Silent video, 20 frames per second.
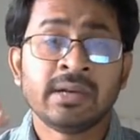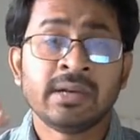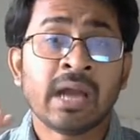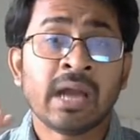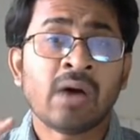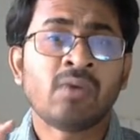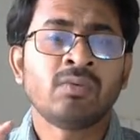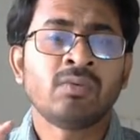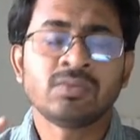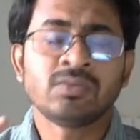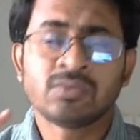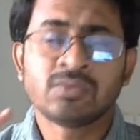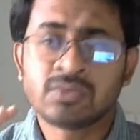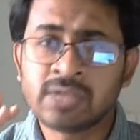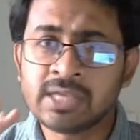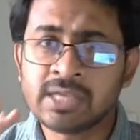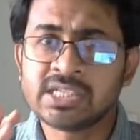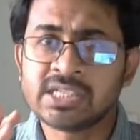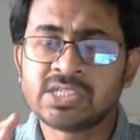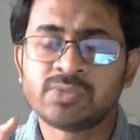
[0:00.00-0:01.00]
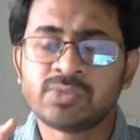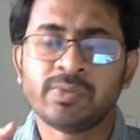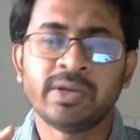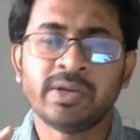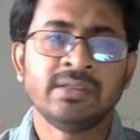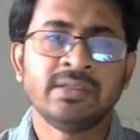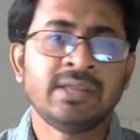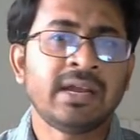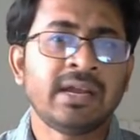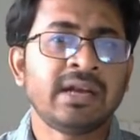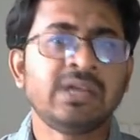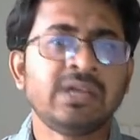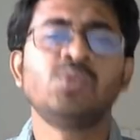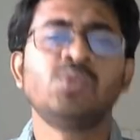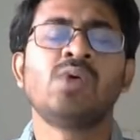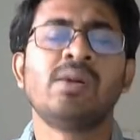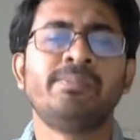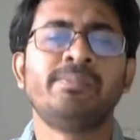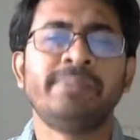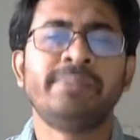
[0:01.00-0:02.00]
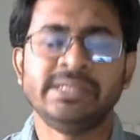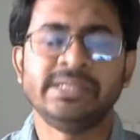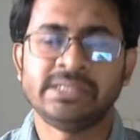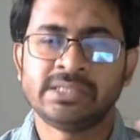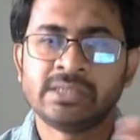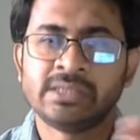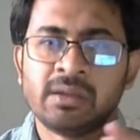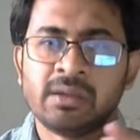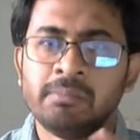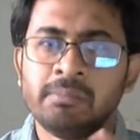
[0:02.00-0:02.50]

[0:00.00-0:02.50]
Now think this way, there are two companies,